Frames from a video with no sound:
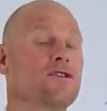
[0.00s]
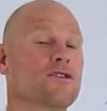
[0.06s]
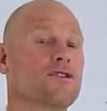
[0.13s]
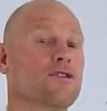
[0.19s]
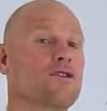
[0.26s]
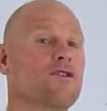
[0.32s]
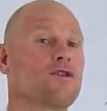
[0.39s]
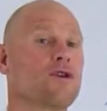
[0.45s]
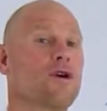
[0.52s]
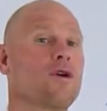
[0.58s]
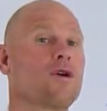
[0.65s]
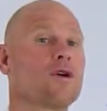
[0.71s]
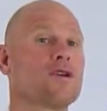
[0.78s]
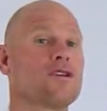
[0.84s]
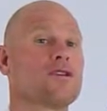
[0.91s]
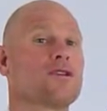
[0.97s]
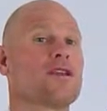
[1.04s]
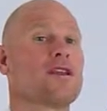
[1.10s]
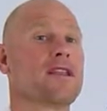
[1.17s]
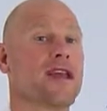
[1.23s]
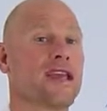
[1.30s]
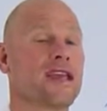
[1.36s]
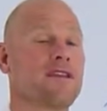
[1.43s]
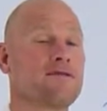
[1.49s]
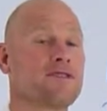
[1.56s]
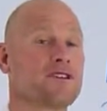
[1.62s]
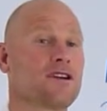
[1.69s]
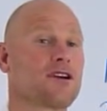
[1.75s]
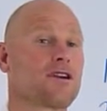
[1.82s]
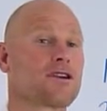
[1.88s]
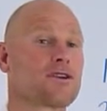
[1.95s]
to grow into the negative
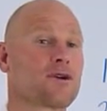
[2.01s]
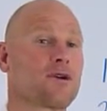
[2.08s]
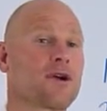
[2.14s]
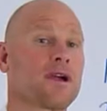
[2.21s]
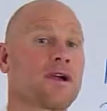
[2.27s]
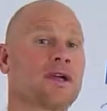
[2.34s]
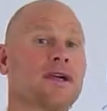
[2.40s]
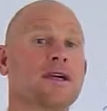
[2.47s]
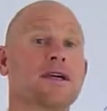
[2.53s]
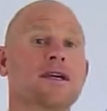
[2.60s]
territory